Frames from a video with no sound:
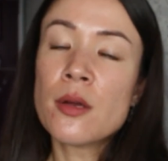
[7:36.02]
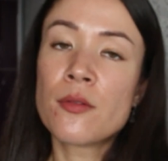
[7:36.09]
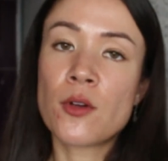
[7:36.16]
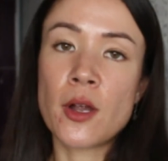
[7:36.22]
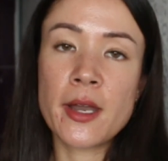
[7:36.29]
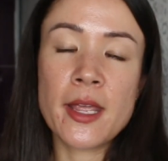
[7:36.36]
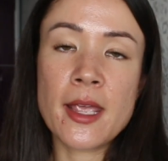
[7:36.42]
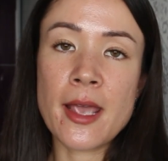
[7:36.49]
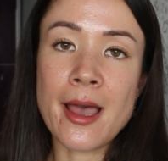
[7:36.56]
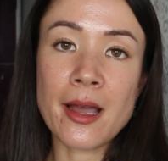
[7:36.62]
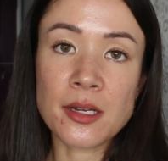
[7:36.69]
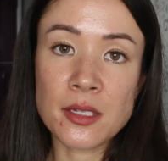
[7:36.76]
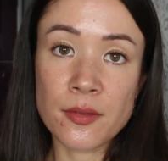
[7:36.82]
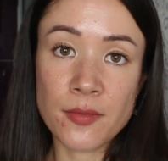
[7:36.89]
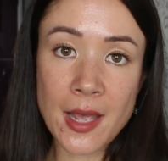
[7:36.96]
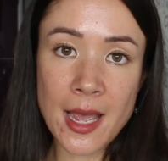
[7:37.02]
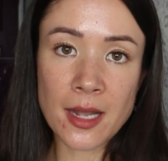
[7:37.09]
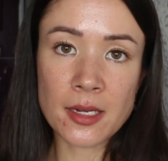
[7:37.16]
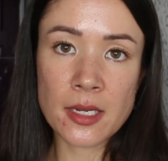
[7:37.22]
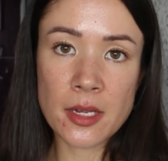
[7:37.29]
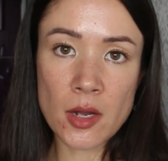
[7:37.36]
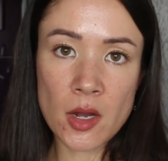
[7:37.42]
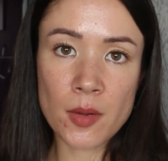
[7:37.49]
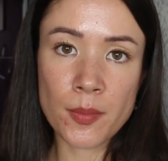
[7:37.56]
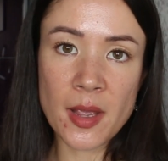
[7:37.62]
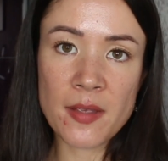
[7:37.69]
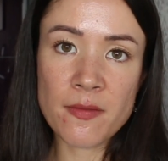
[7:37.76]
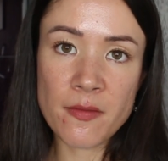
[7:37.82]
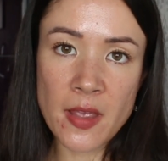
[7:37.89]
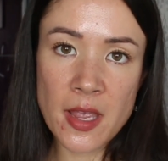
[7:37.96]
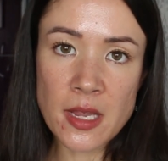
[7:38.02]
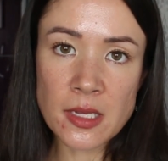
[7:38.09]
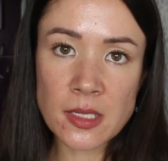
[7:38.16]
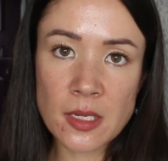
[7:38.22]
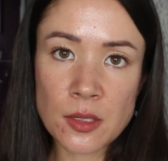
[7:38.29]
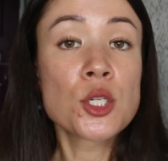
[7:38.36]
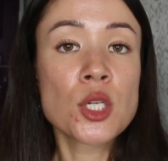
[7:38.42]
for any active acne on my face.